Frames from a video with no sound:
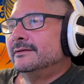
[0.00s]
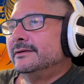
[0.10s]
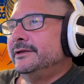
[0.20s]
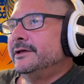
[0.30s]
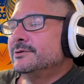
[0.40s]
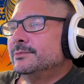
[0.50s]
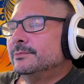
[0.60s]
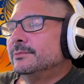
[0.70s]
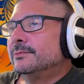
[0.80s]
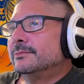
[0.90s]
you know,
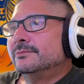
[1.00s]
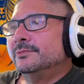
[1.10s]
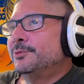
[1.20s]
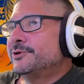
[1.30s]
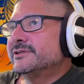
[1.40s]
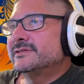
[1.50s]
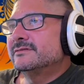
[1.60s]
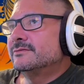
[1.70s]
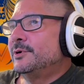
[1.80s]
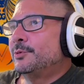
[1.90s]
we
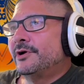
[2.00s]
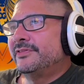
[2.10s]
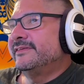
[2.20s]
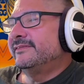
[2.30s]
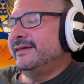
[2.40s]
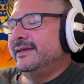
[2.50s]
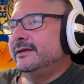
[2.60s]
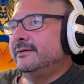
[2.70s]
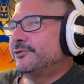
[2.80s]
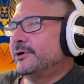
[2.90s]
were on the
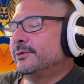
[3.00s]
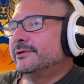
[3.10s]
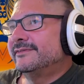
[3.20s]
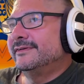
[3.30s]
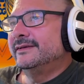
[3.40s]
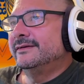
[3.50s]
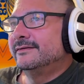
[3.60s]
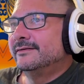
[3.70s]
same frequency.